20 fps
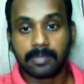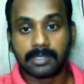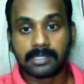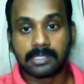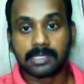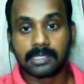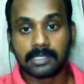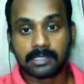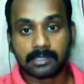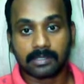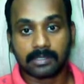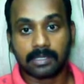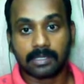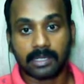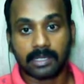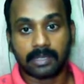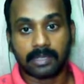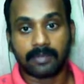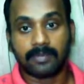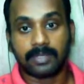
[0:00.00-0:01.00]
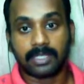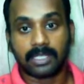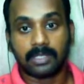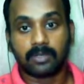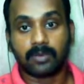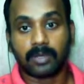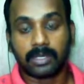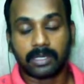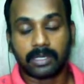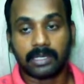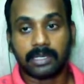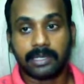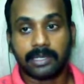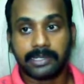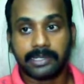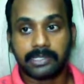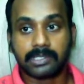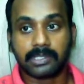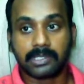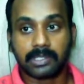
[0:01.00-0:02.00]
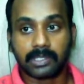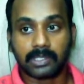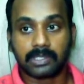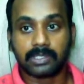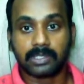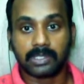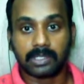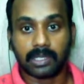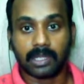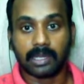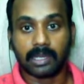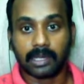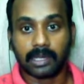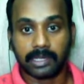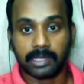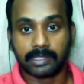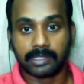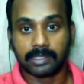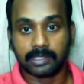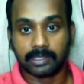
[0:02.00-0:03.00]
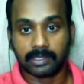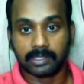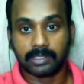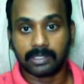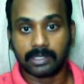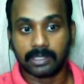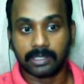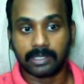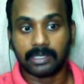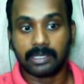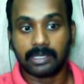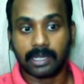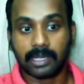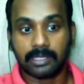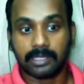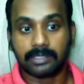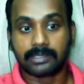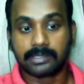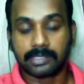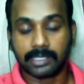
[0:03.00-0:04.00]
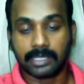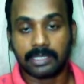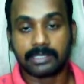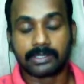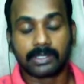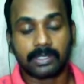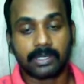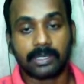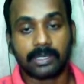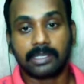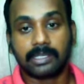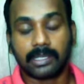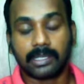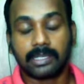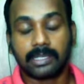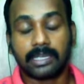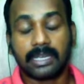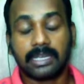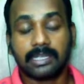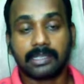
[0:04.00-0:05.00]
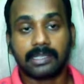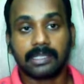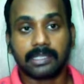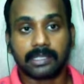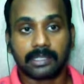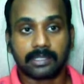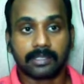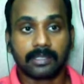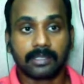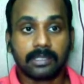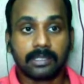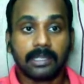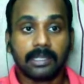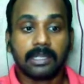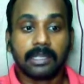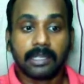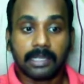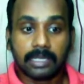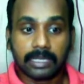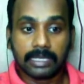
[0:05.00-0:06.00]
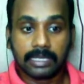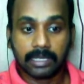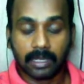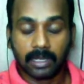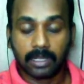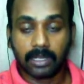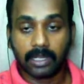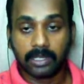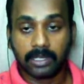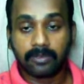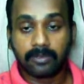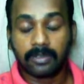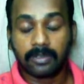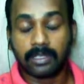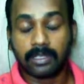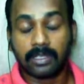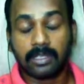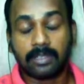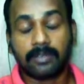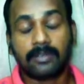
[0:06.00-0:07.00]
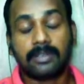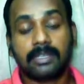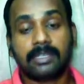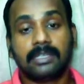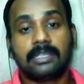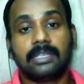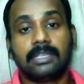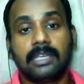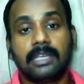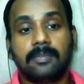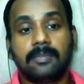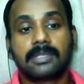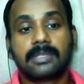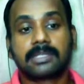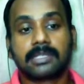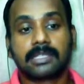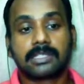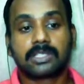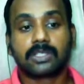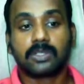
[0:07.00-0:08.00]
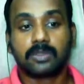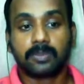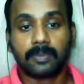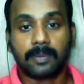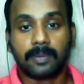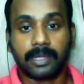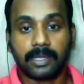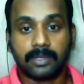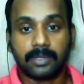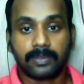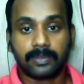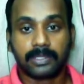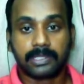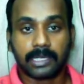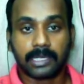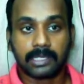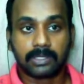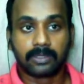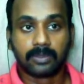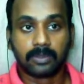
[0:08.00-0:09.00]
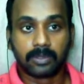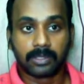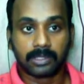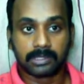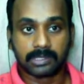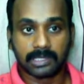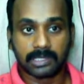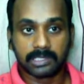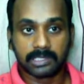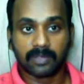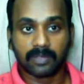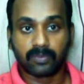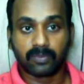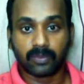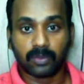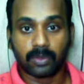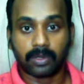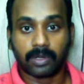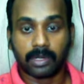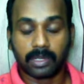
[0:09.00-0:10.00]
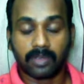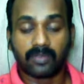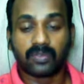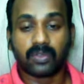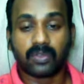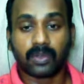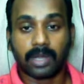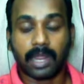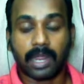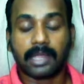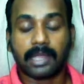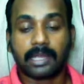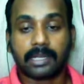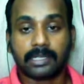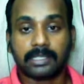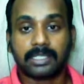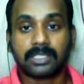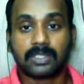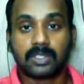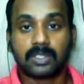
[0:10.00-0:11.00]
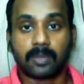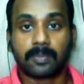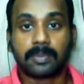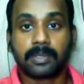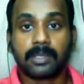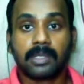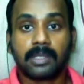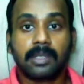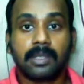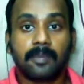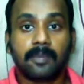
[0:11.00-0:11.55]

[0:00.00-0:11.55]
business, whether you are in lead generation or like retail sales or anything. In any business, you will get good results if you rank at the top.